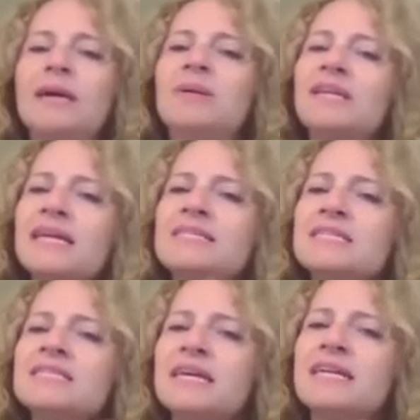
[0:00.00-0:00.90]
but not
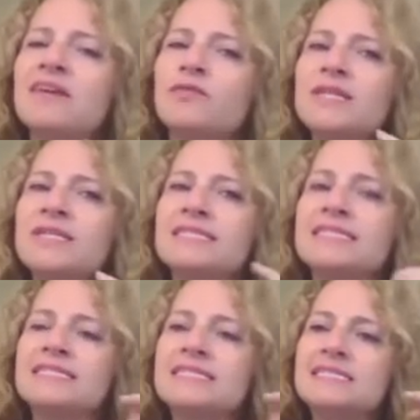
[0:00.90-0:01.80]
since then have we
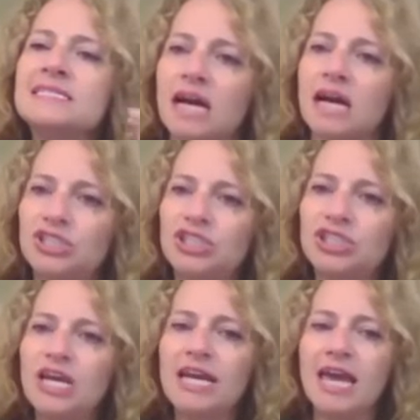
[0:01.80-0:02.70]
seen
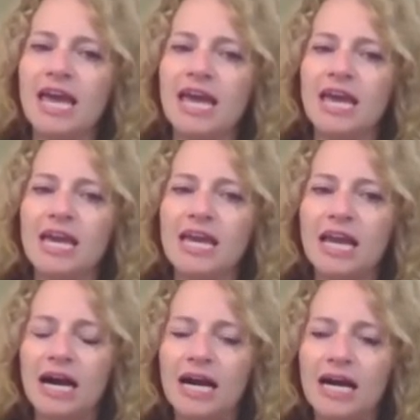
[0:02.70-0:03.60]
such a